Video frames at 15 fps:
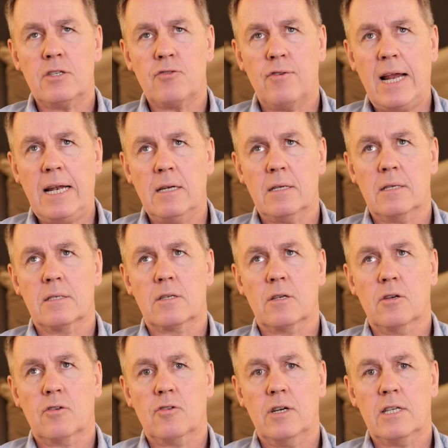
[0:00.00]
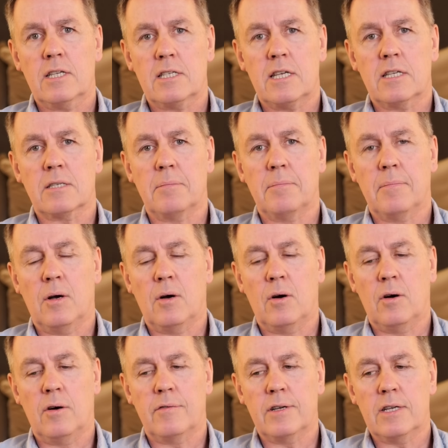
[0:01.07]
this renders criticism
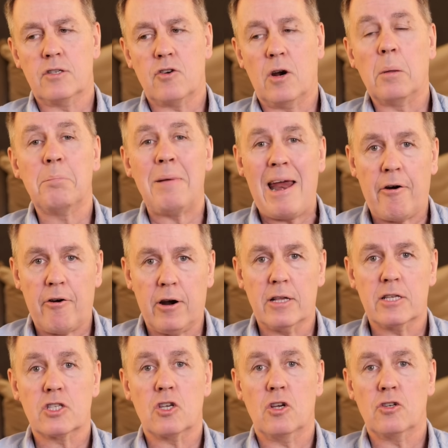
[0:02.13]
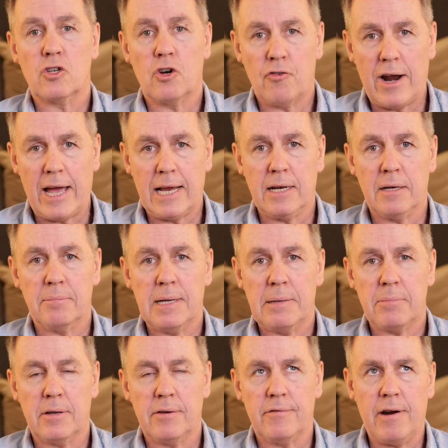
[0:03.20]
of Israel perilous terrain.
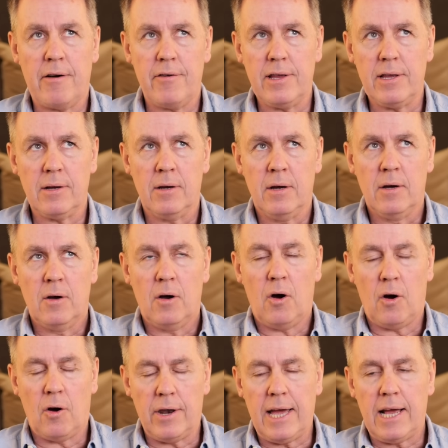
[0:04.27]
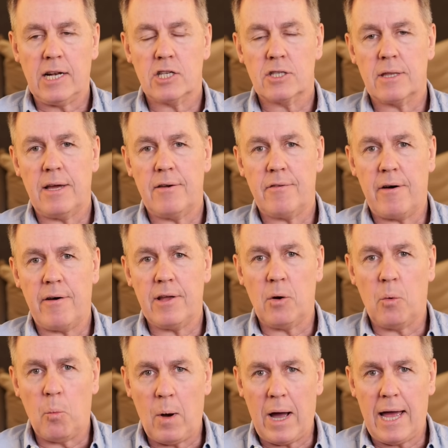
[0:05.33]
People are very on edge. They're very
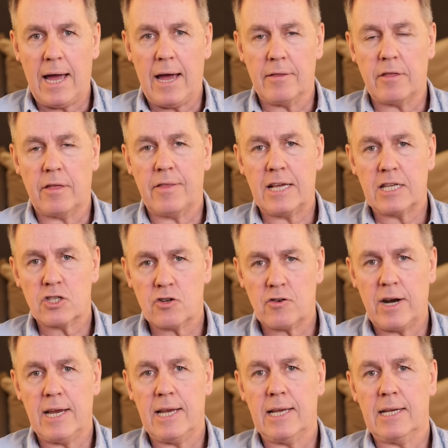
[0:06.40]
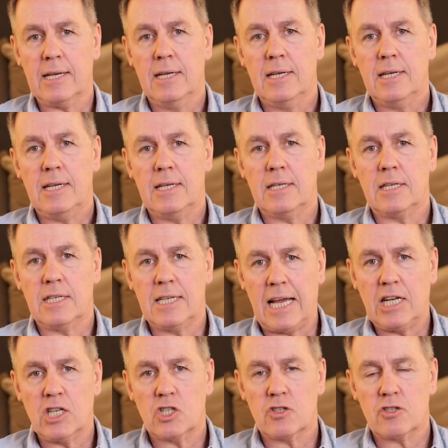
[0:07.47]
aware that they're straying into
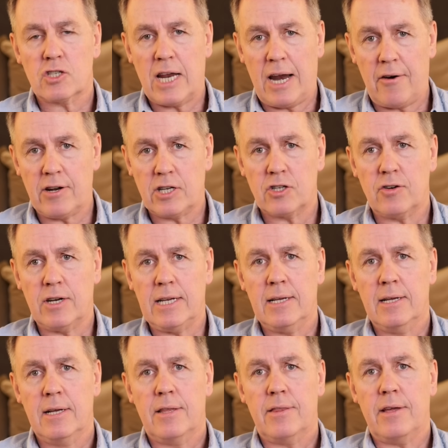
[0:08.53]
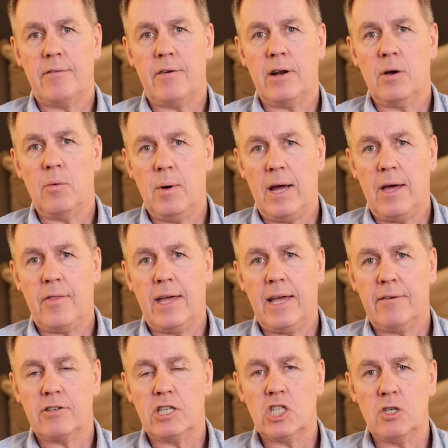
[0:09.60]
dangerous territory. They're very aware they
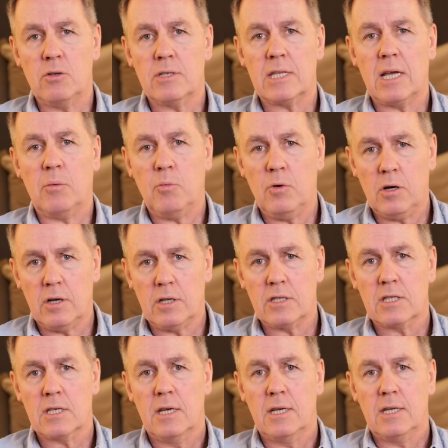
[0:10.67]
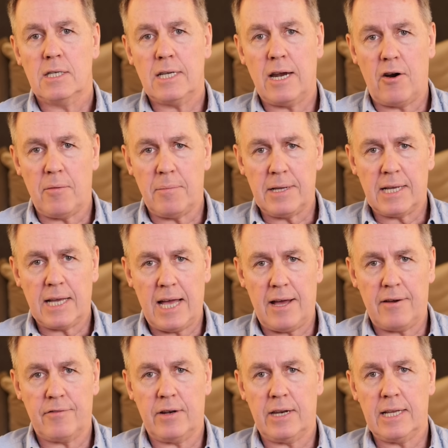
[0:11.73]
have to choose their words terribly
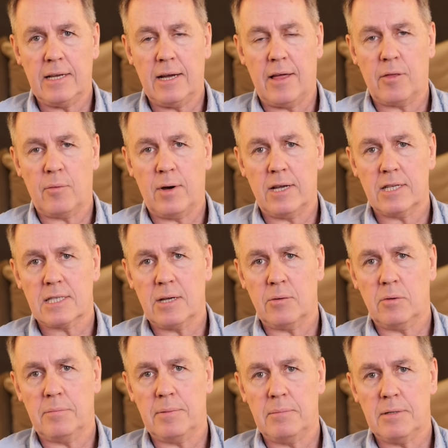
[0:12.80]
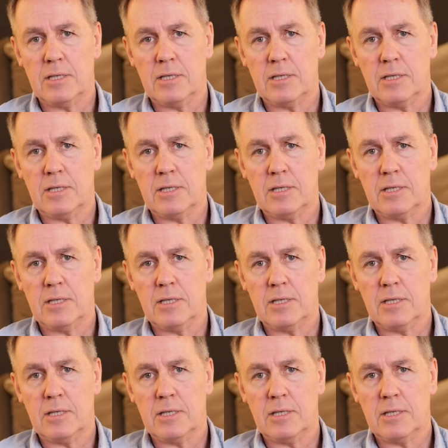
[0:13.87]
carefully, otherwise they will be